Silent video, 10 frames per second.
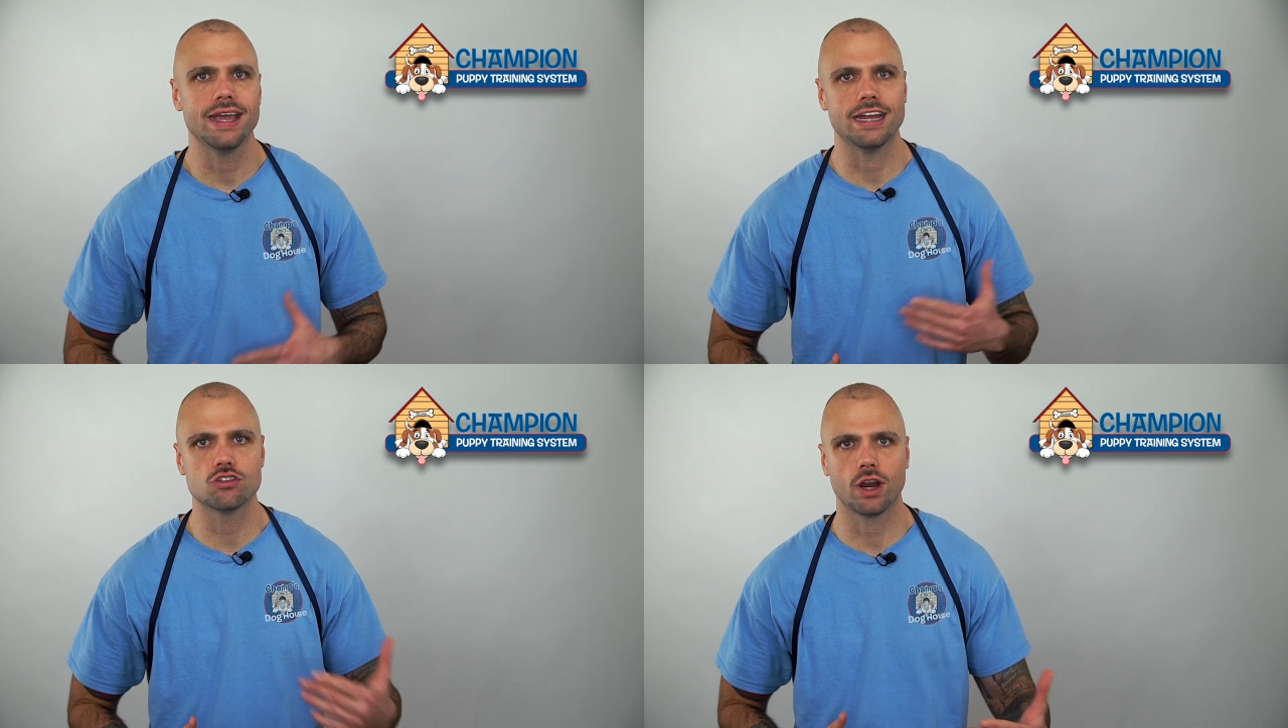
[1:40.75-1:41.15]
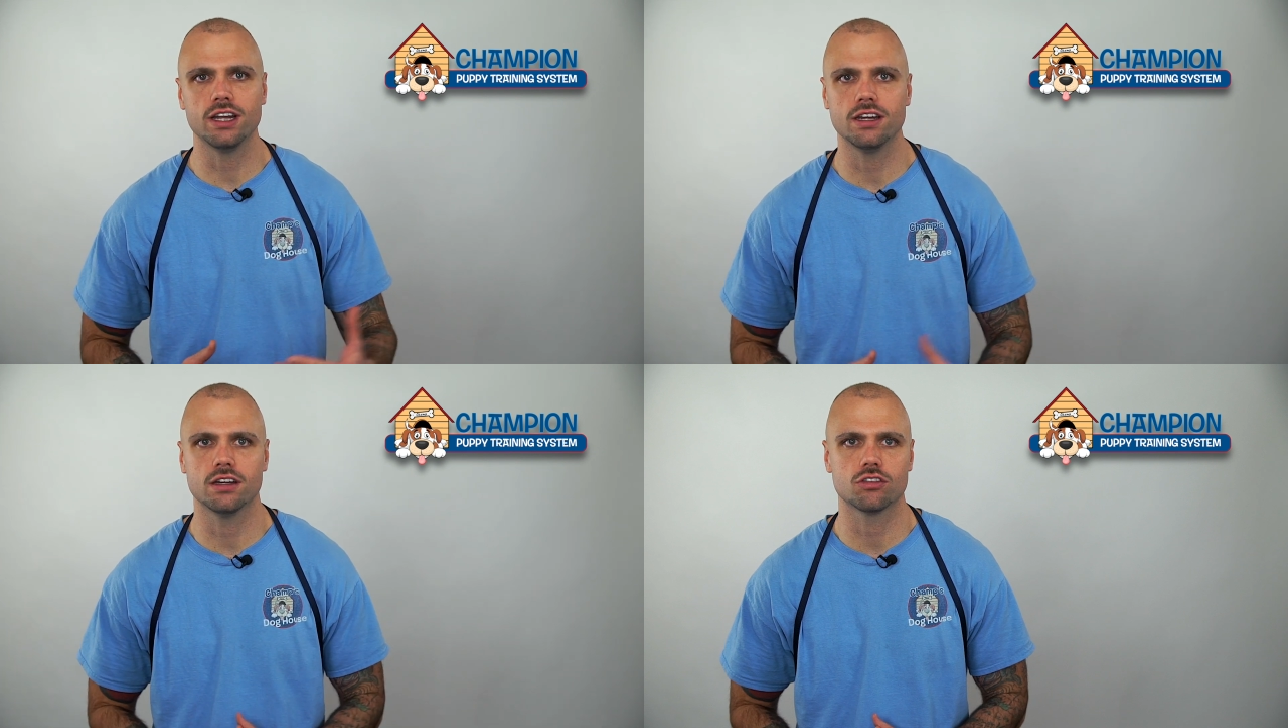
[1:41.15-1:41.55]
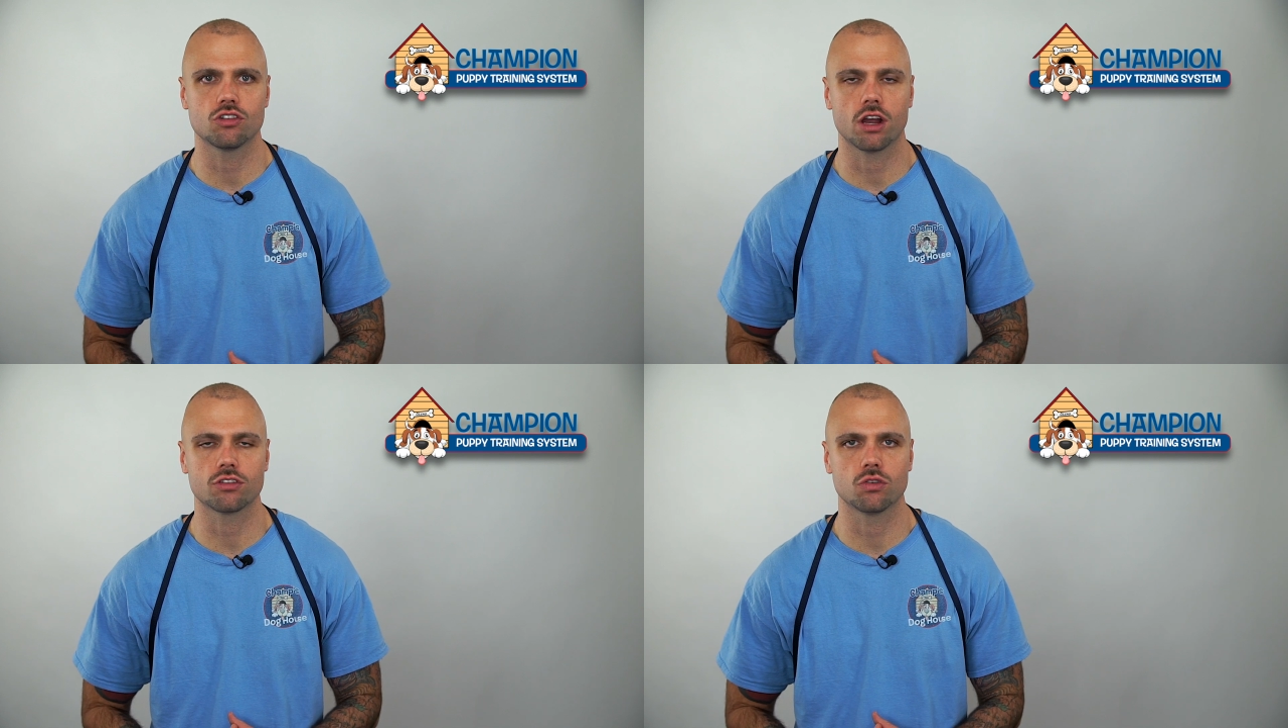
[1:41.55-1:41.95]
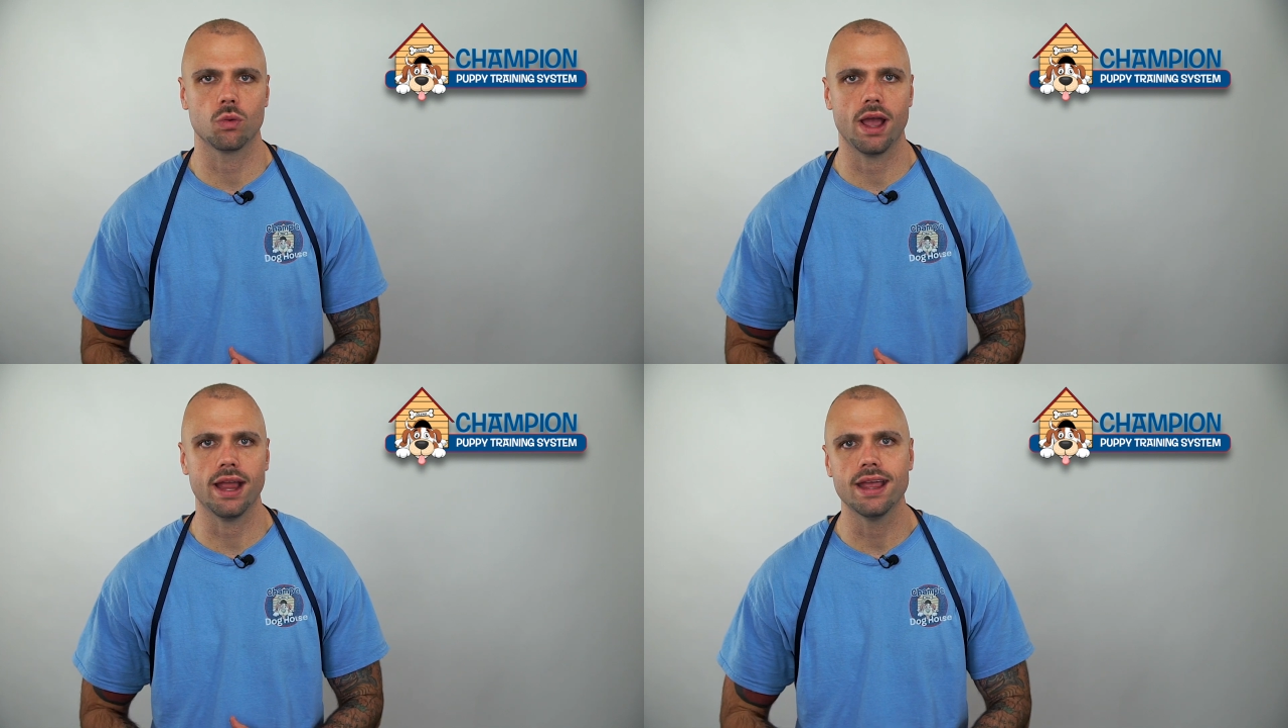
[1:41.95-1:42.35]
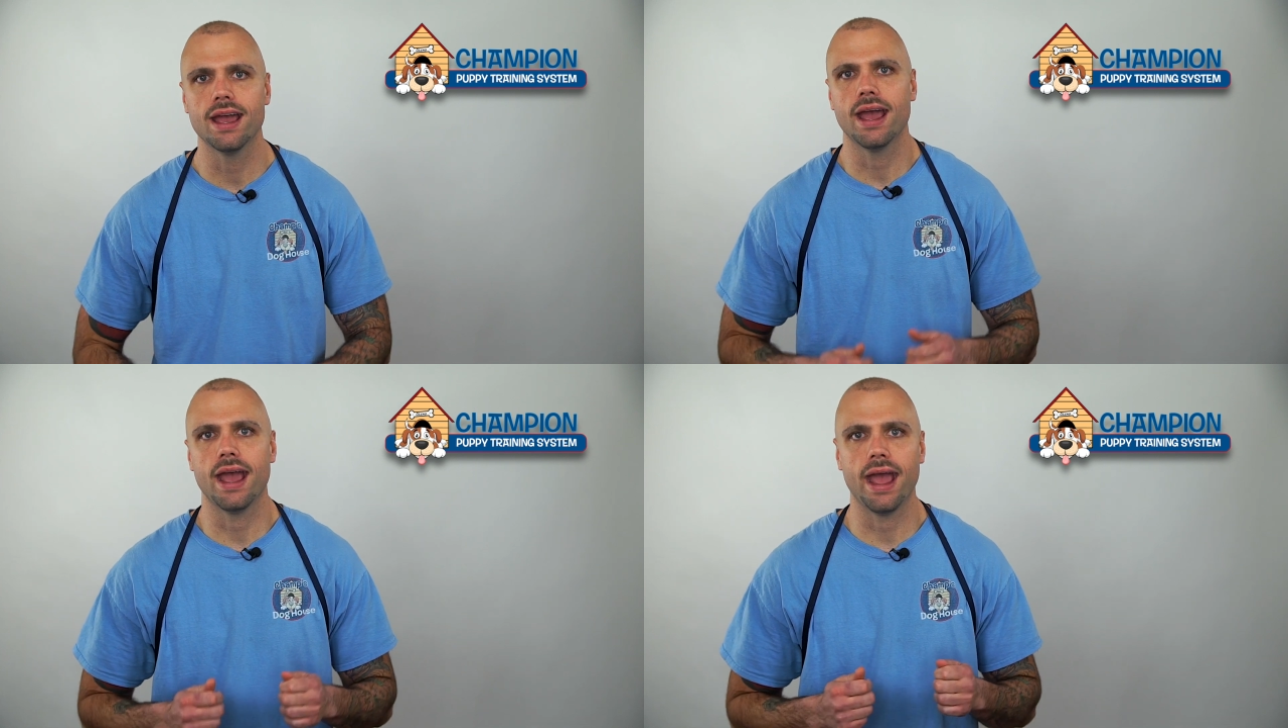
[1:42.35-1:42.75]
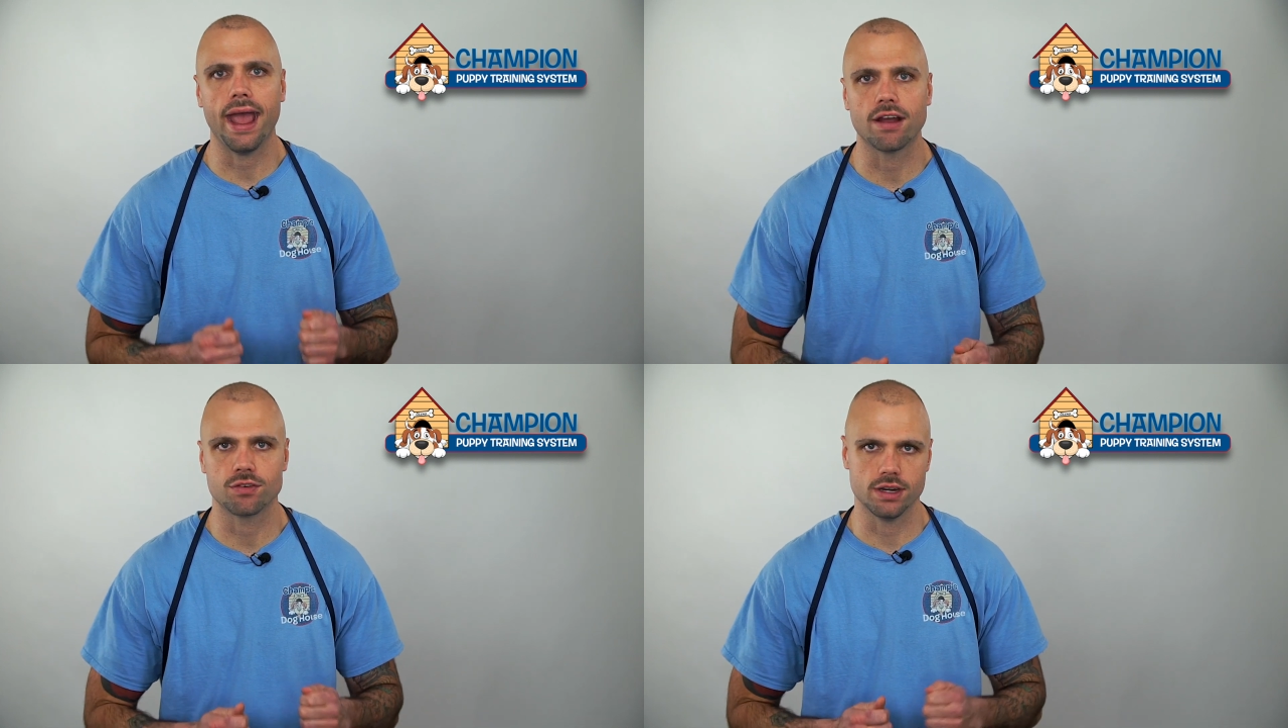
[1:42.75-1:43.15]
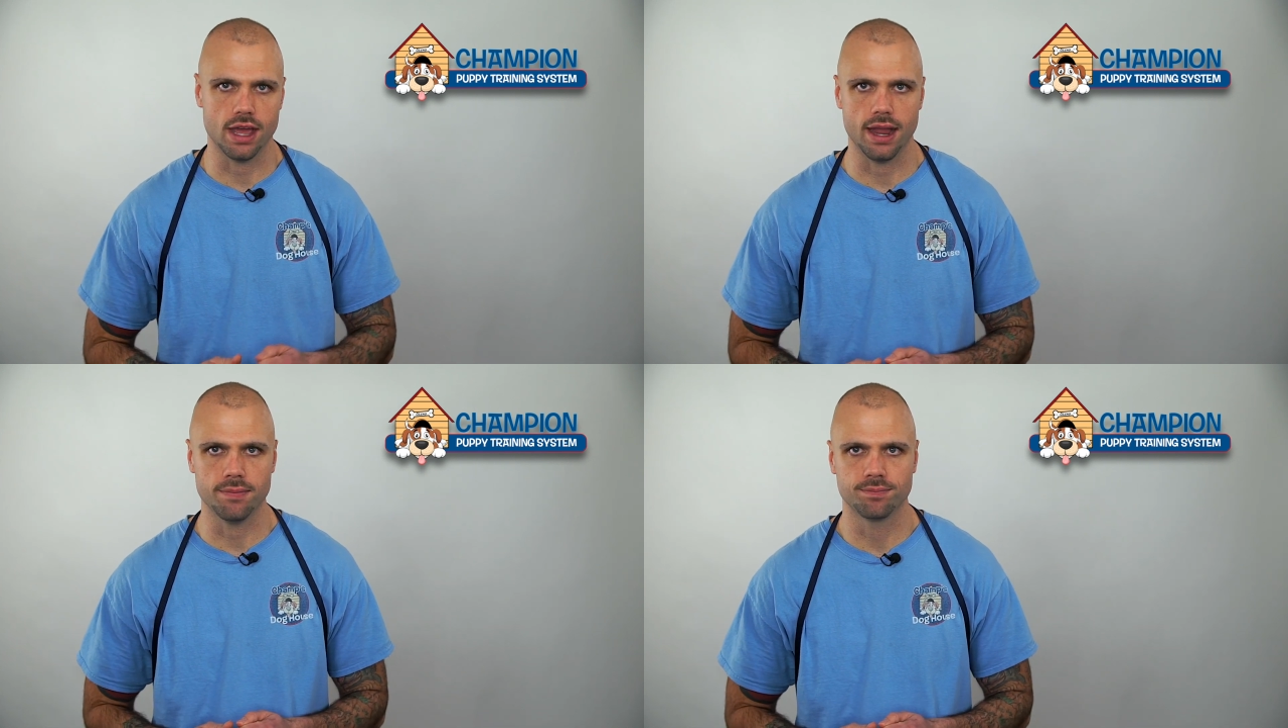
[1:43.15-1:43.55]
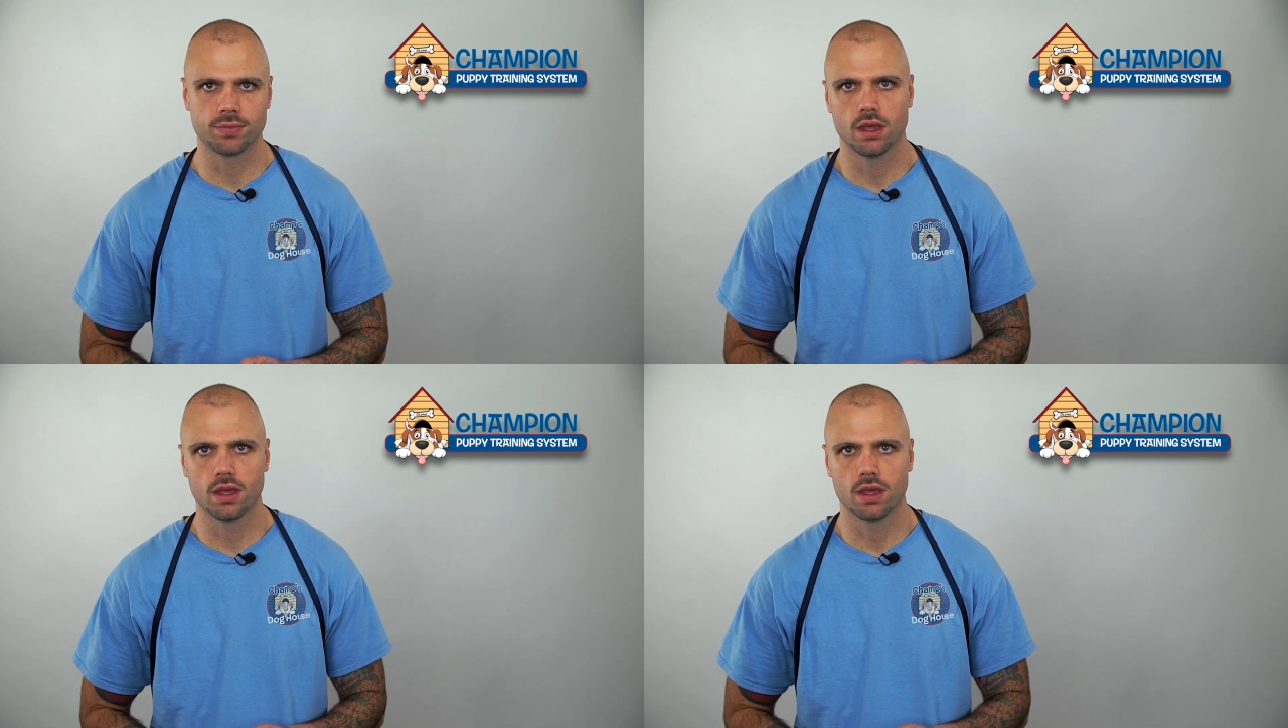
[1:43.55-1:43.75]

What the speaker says: and training in a structured way every day.